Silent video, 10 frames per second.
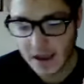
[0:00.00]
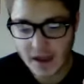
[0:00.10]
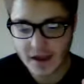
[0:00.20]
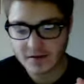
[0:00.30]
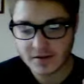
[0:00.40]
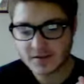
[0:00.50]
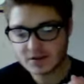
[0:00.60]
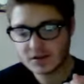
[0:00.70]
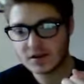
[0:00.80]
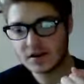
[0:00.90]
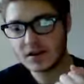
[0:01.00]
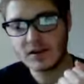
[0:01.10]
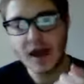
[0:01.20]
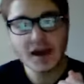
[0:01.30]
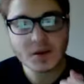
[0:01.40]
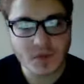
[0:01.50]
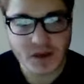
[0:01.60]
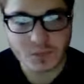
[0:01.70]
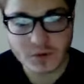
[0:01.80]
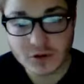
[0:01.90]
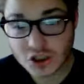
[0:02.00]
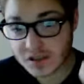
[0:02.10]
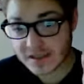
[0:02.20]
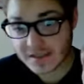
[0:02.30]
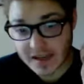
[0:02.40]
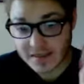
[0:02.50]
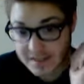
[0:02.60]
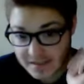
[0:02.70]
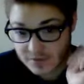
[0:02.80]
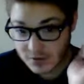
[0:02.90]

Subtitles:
And a lot of people choose to take the